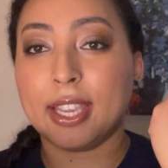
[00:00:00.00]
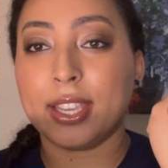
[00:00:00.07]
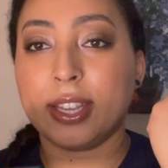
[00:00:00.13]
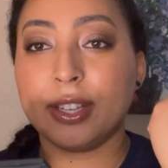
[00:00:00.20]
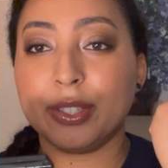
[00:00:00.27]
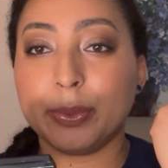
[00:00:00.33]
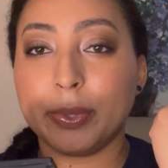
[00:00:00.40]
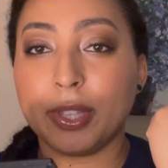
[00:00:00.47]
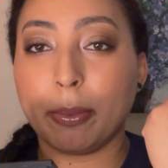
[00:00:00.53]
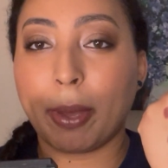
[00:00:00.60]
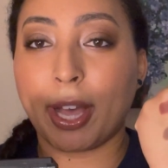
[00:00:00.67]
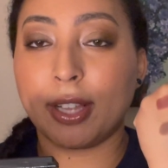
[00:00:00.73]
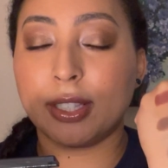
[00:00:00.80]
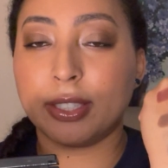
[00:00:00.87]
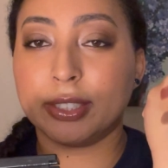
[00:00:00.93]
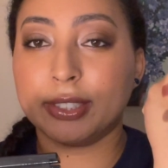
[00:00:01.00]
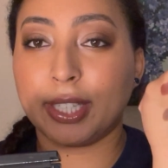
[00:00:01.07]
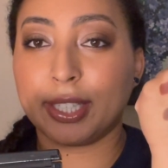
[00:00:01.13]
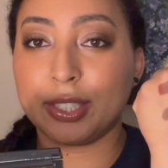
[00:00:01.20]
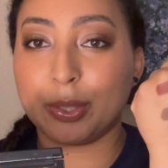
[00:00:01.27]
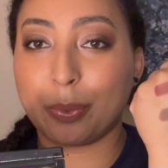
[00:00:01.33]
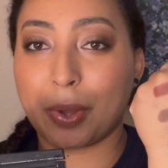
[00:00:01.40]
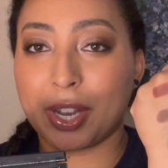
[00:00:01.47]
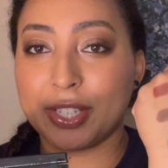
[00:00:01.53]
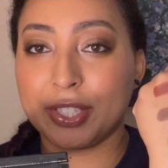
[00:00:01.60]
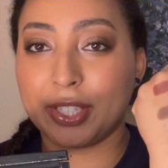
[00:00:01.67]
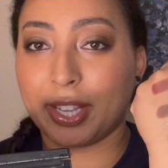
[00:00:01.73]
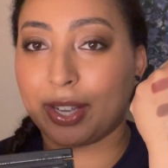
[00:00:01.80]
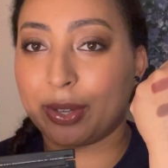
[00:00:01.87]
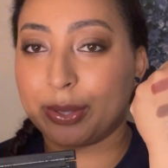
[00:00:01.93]
Here's what the palette looks like swatched
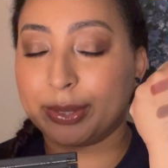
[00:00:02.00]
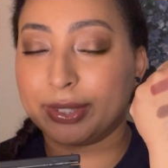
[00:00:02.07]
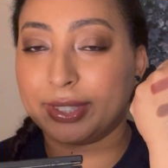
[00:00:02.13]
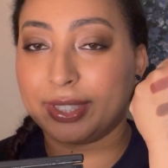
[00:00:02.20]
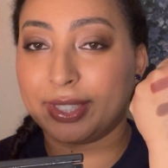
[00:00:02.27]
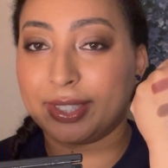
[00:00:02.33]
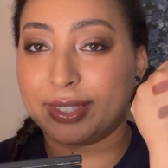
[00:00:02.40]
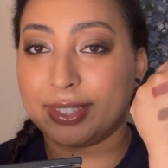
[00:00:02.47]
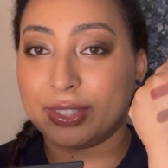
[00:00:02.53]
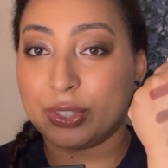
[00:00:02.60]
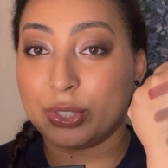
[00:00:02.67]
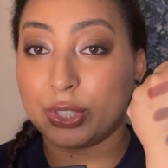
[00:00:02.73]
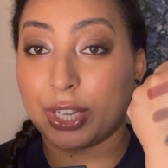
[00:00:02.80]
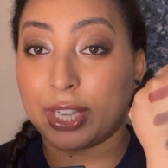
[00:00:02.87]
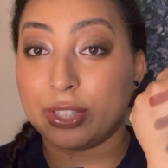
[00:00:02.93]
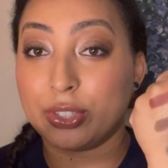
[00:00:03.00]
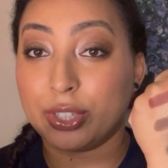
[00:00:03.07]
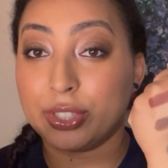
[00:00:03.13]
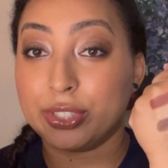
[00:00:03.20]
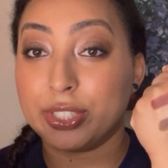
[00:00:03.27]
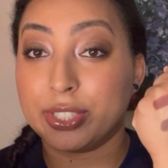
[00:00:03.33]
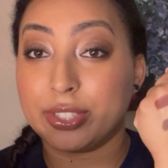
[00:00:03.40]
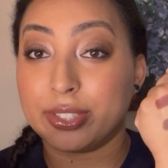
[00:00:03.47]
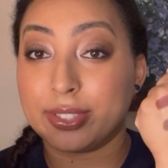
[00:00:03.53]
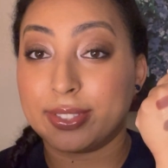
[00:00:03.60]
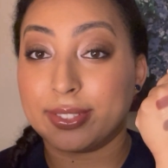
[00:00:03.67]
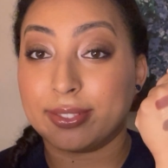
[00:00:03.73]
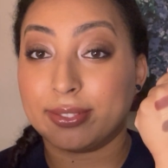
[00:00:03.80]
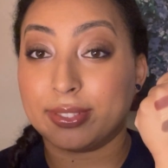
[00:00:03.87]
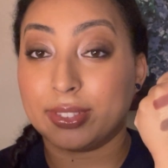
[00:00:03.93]
out. The shades are just
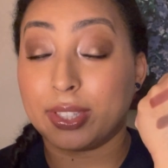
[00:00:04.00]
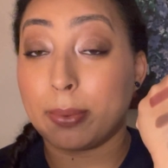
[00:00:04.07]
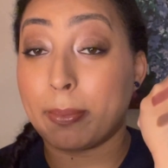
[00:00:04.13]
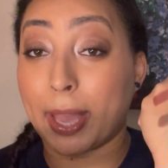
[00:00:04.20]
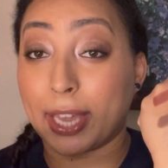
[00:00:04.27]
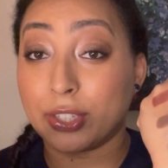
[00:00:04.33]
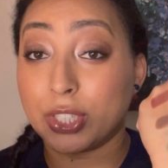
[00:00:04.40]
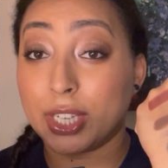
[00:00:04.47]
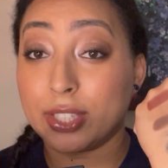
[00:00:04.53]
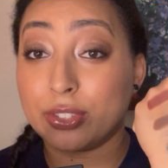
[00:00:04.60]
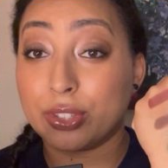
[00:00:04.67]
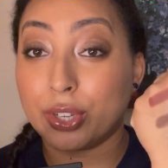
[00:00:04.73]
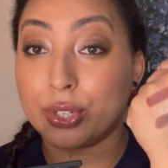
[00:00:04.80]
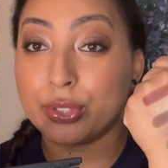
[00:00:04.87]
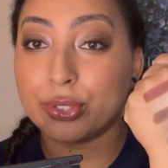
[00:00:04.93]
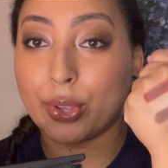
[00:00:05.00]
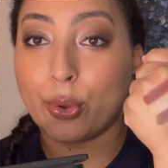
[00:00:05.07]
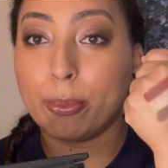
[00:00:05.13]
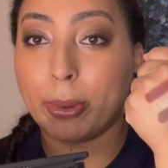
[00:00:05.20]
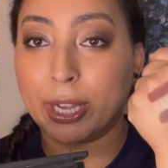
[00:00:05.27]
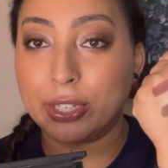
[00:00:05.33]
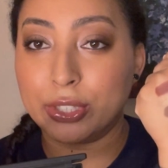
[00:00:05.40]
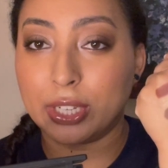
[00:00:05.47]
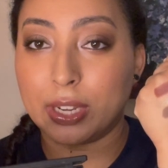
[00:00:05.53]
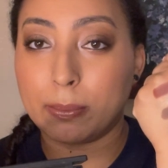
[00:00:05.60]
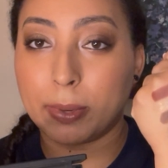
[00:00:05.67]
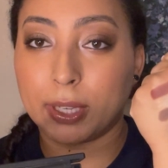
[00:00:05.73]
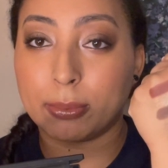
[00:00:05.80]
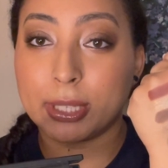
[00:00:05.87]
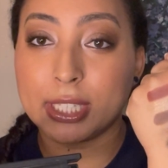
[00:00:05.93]
the matte shades. They're so punchy and
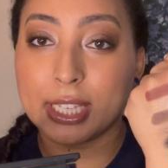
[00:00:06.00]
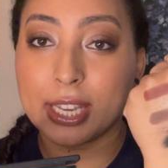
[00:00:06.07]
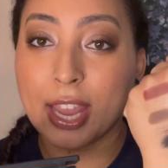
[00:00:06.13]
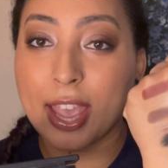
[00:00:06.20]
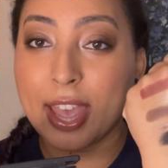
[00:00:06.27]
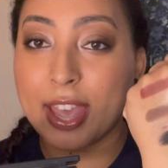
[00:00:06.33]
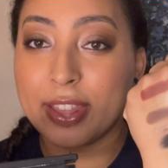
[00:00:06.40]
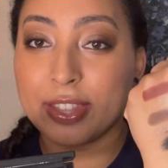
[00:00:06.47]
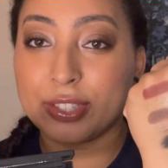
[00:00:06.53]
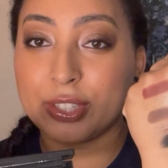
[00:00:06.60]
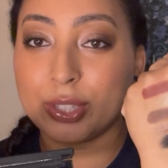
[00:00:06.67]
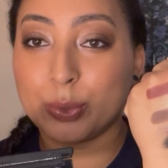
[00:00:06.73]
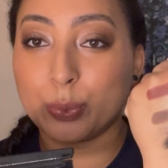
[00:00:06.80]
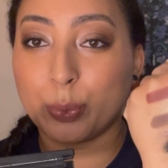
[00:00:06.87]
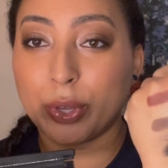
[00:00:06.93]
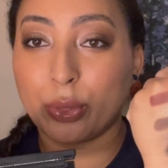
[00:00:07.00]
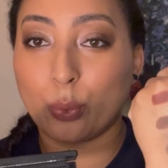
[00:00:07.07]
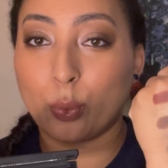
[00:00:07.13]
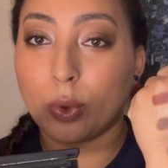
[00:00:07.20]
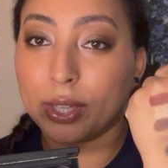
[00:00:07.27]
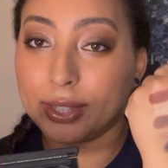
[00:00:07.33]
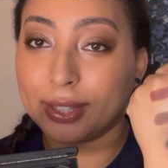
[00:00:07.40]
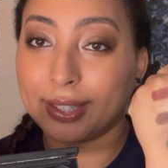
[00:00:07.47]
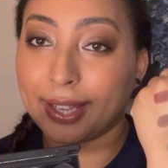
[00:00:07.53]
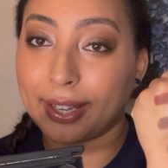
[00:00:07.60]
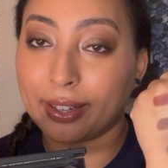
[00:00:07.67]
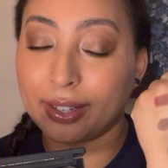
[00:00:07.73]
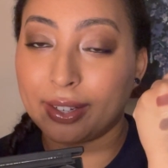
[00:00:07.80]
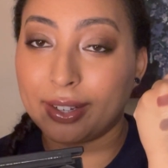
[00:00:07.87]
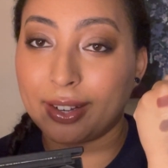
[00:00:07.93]
pigmented. This is with one
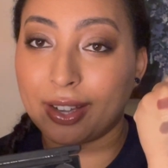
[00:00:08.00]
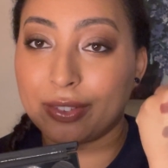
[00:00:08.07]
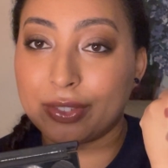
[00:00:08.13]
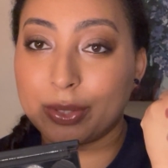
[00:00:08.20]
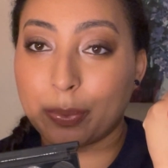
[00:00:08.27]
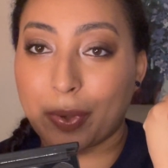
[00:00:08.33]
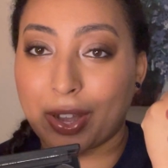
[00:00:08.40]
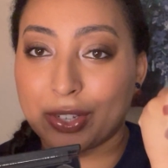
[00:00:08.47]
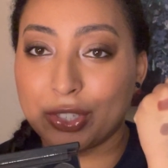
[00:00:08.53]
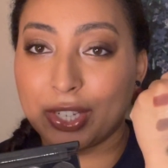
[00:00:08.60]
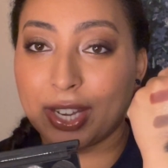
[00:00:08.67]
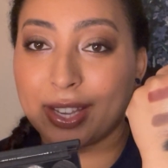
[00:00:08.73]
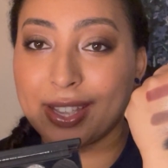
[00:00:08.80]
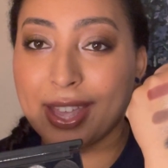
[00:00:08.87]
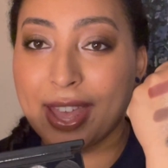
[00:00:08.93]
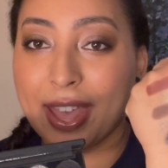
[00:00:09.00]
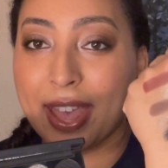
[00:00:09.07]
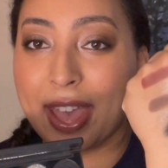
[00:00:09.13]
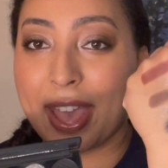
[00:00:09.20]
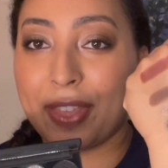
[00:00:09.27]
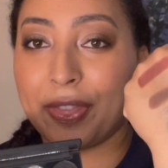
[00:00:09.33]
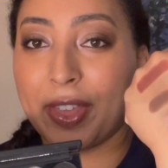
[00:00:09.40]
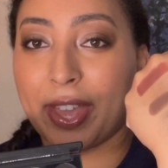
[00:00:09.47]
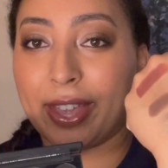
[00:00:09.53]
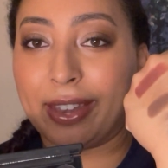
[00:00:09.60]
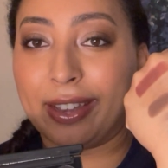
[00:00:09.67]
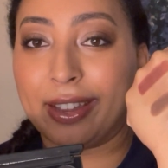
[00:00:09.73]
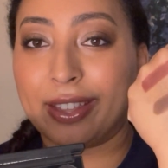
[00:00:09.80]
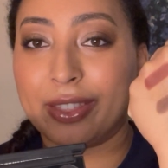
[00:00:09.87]
layer of swatching, and then